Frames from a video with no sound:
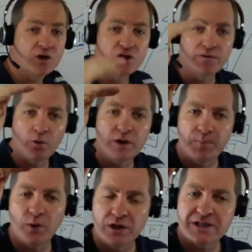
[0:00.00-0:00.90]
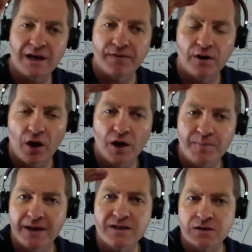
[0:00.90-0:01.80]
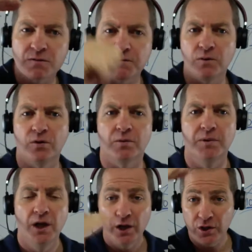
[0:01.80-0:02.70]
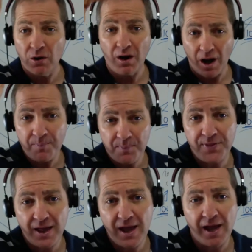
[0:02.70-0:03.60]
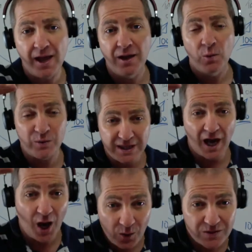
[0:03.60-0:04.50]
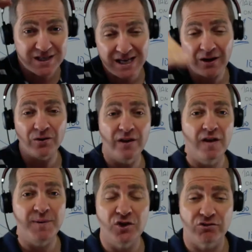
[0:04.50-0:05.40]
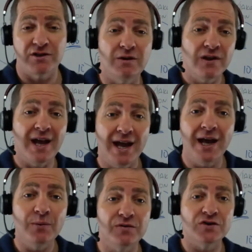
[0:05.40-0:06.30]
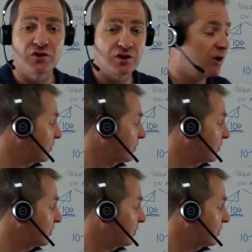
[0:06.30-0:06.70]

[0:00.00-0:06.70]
because you've already put yourself on a high pedestal for them. You're up there with their own salon that they've been trusting their hair with for such a